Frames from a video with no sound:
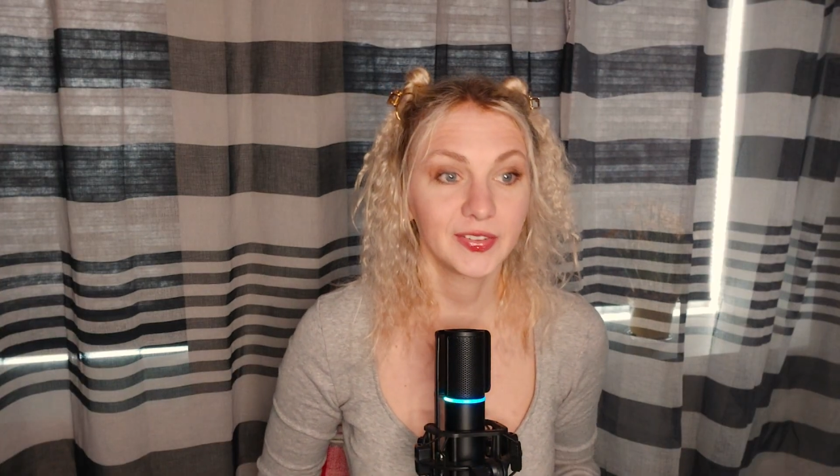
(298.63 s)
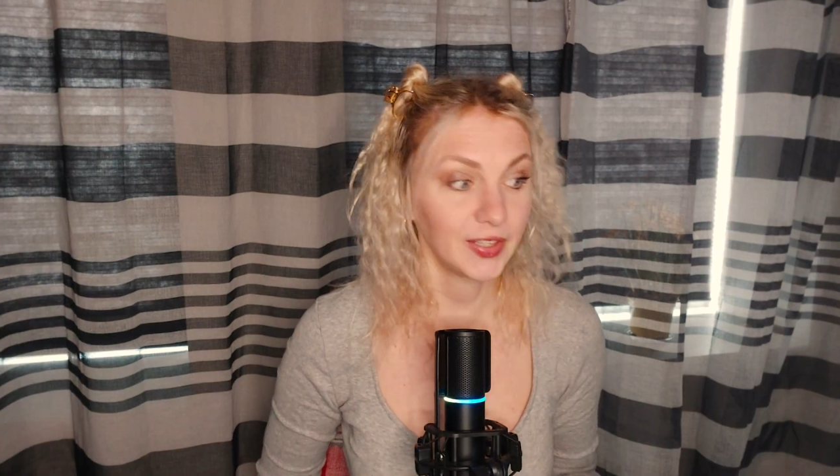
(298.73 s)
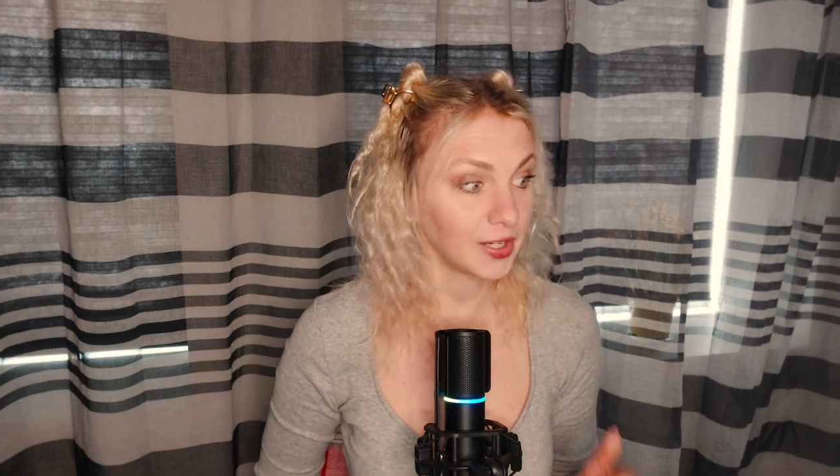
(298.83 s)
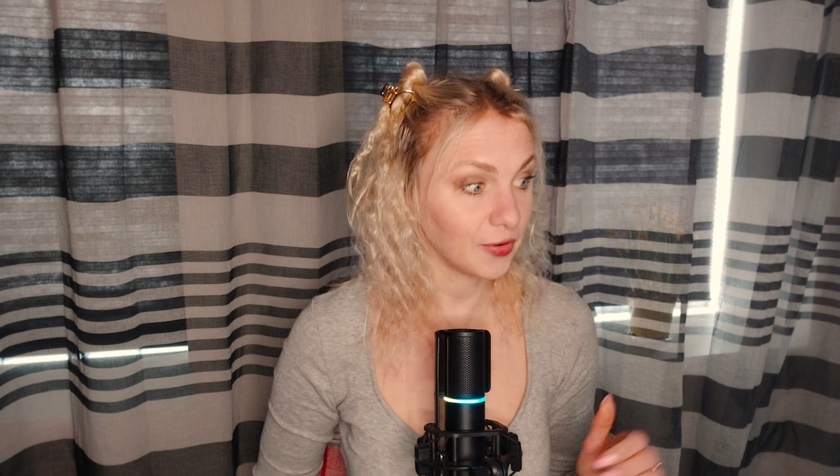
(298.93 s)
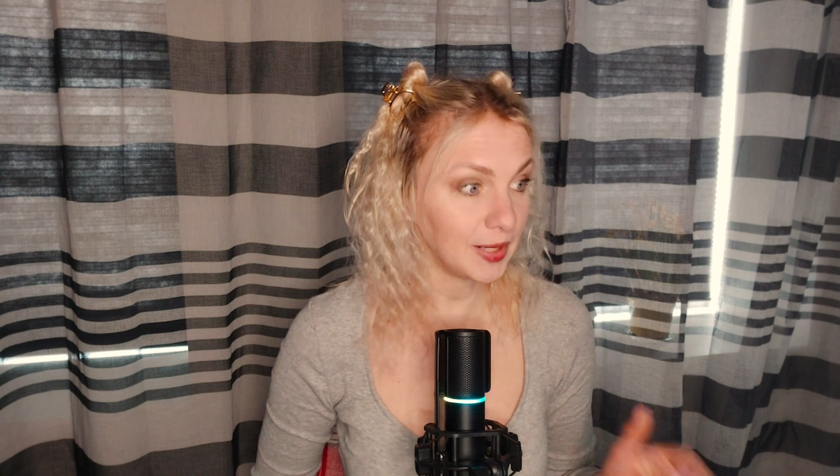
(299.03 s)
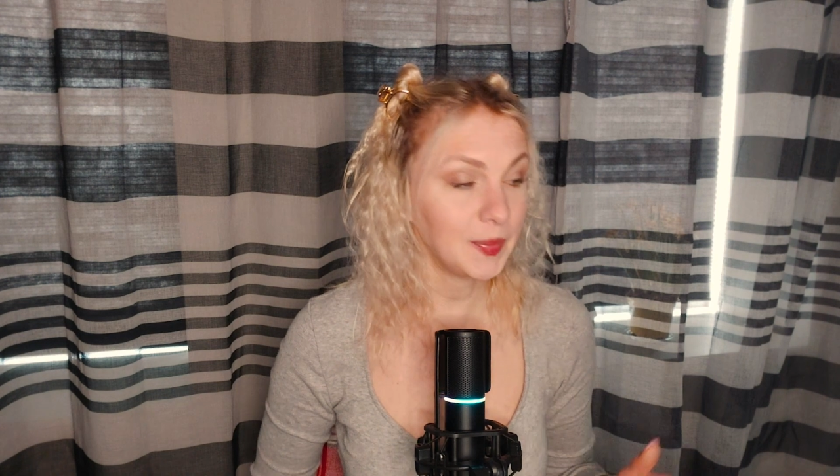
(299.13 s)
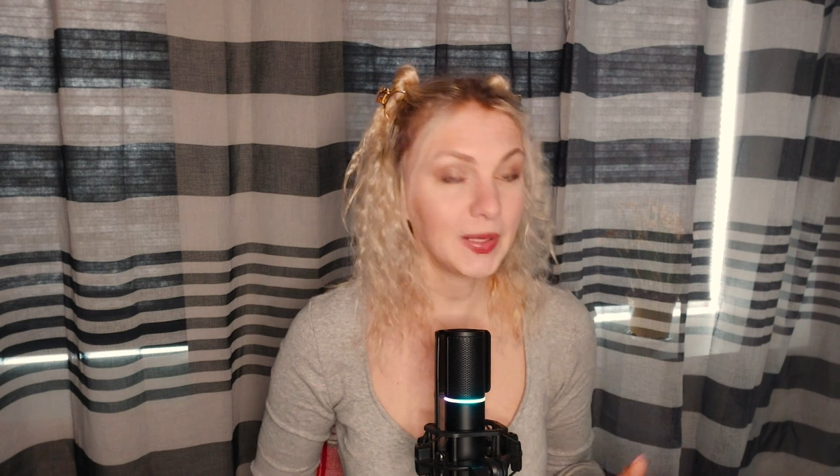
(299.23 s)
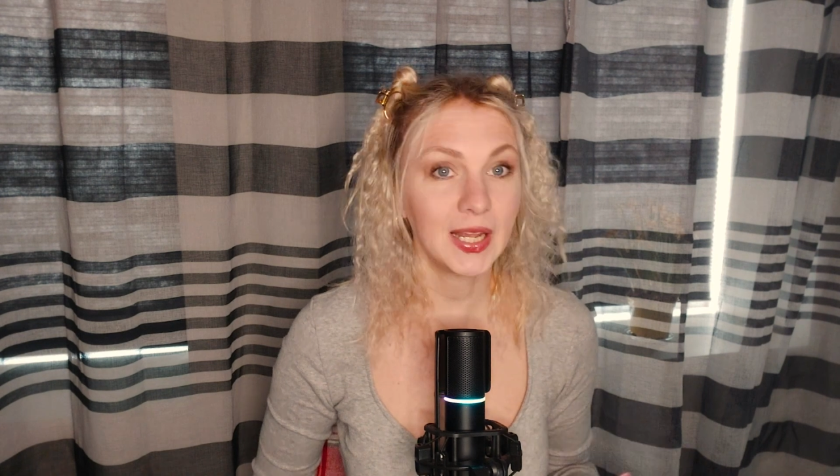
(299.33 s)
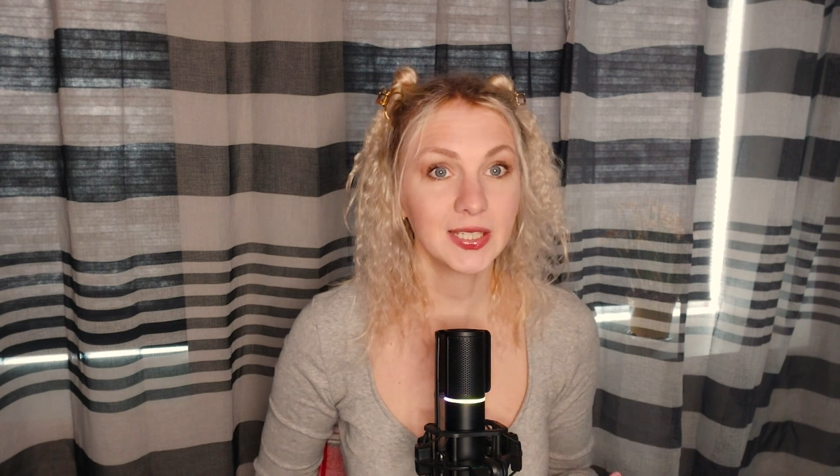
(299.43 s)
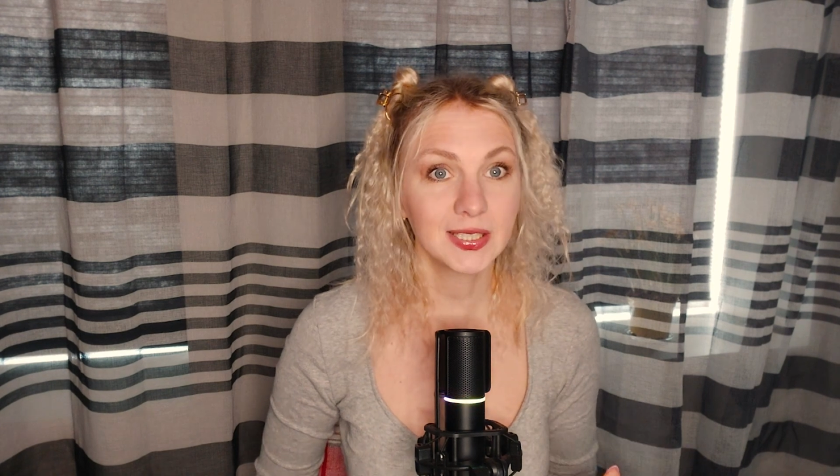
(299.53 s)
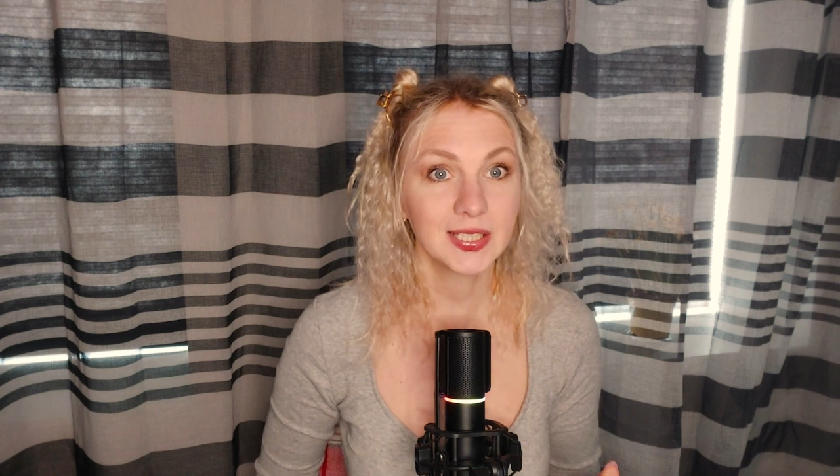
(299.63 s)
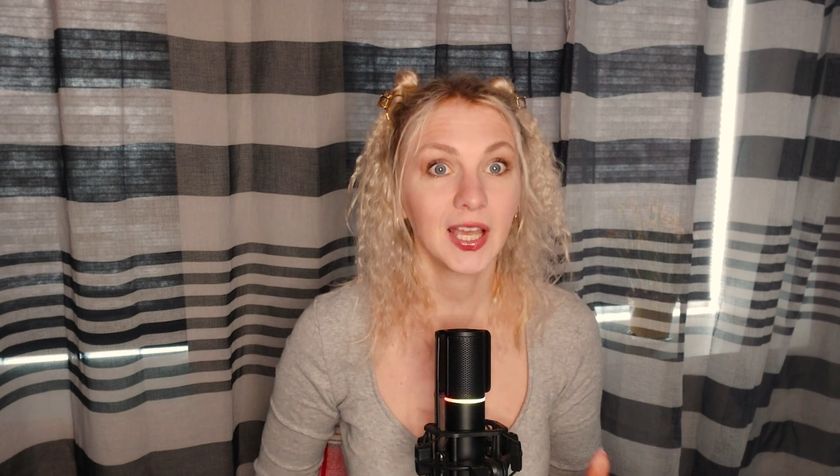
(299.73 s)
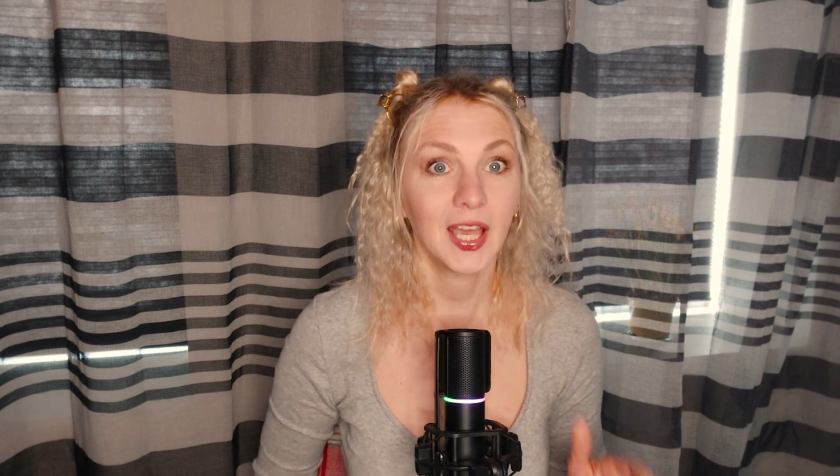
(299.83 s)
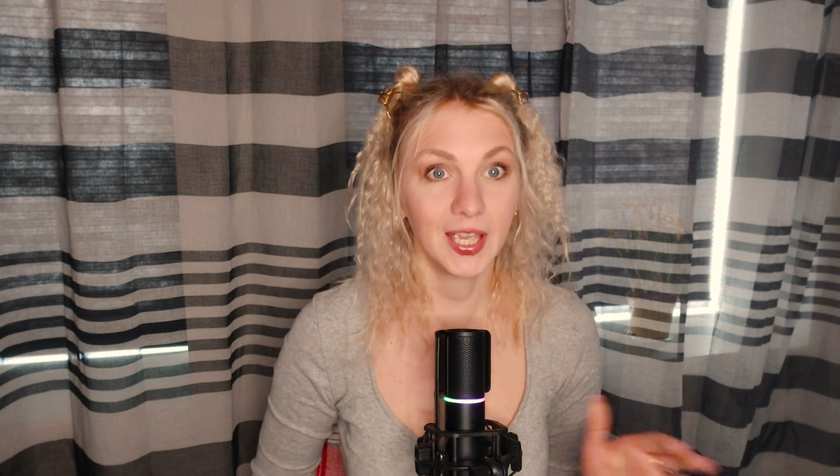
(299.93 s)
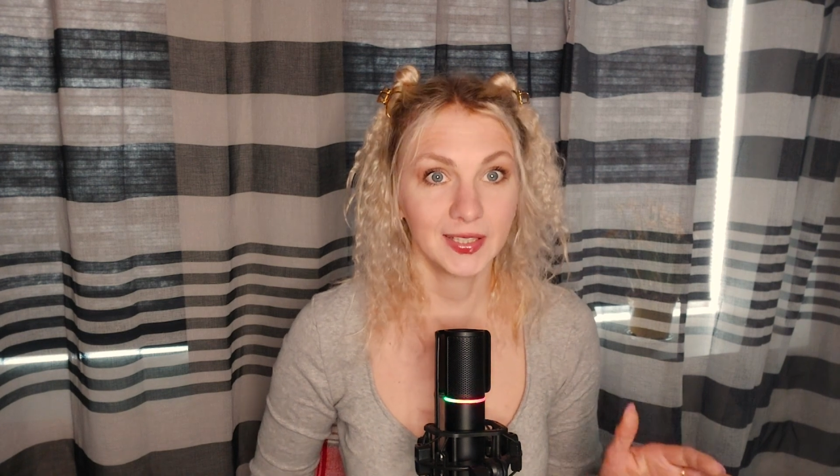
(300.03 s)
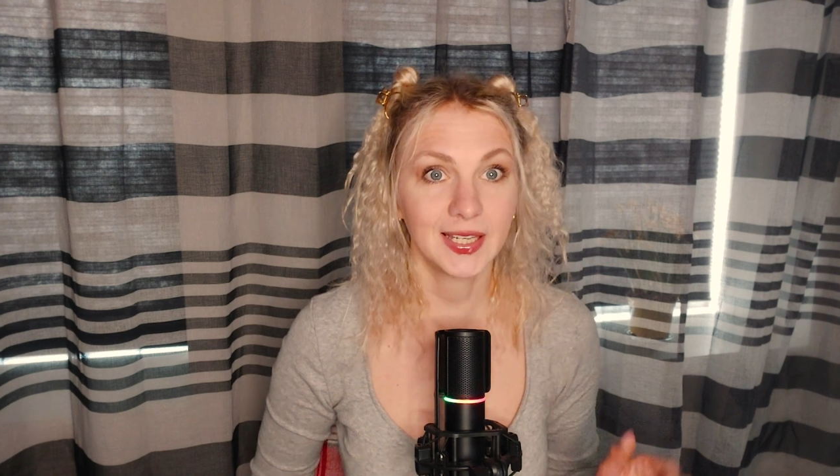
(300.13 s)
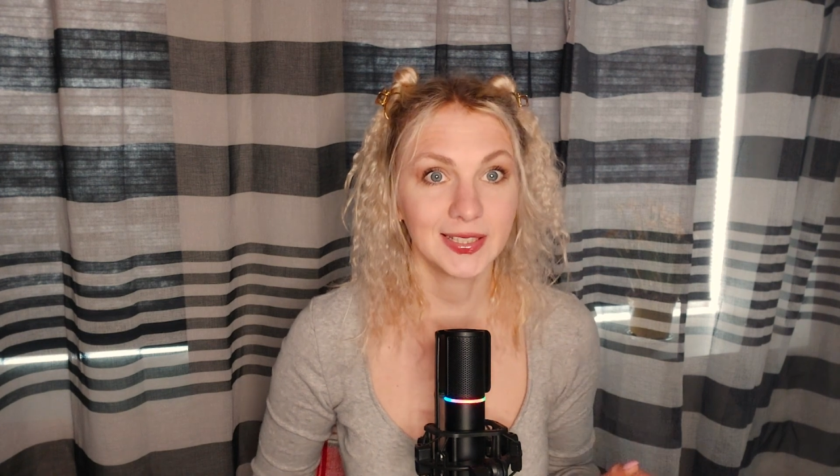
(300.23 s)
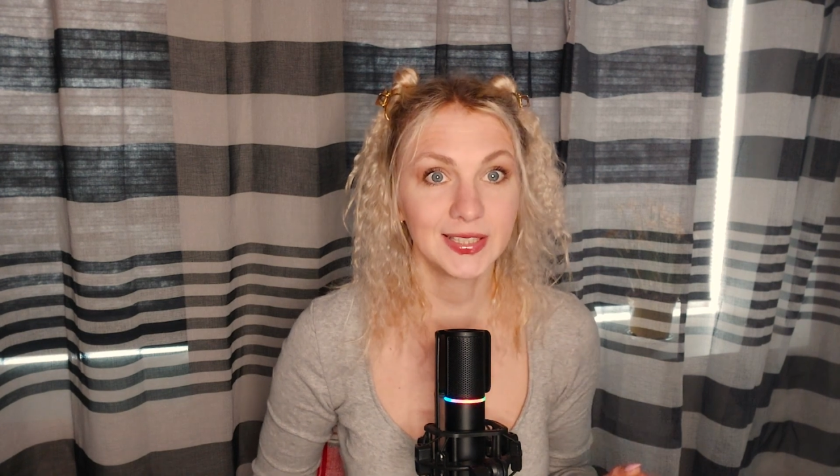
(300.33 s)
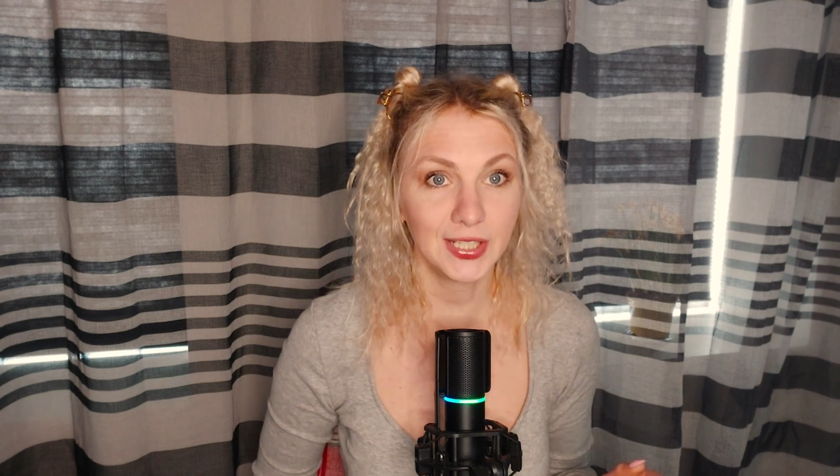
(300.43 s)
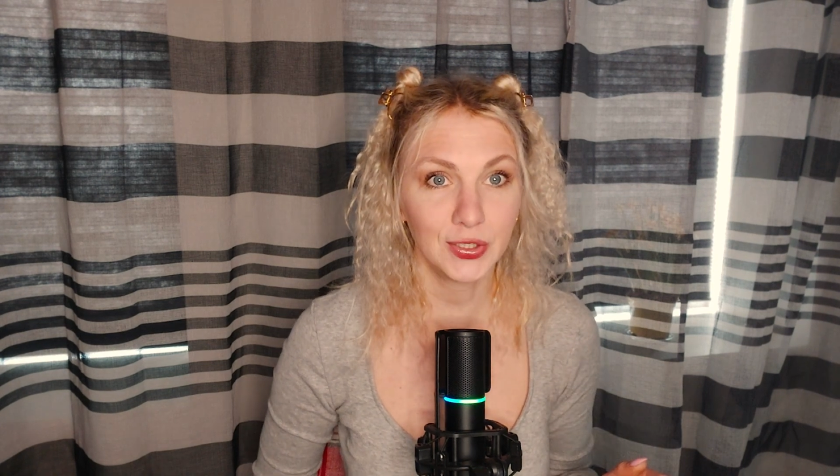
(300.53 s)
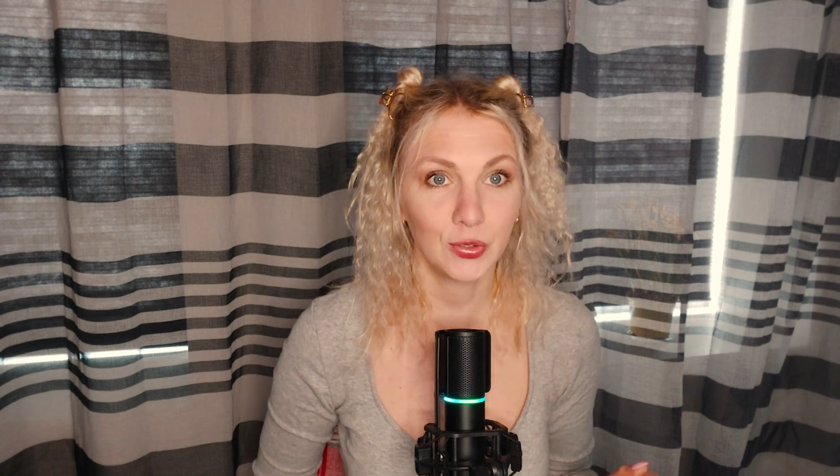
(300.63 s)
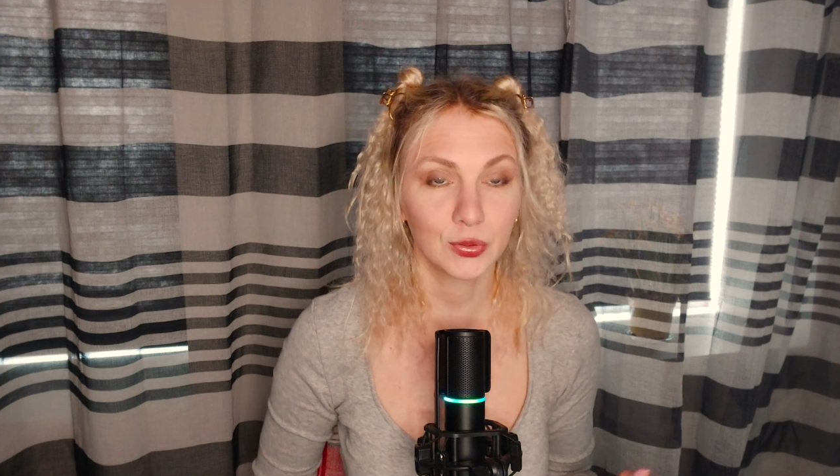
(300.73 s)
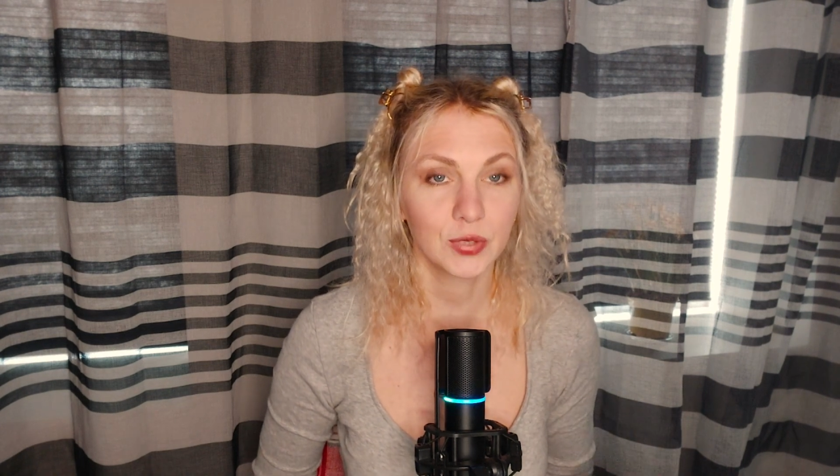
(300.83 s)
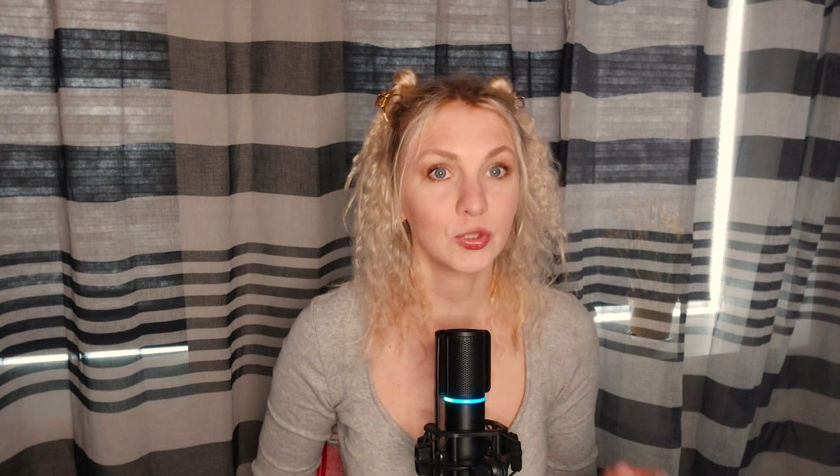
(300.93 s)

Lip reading: The creepiness It continues.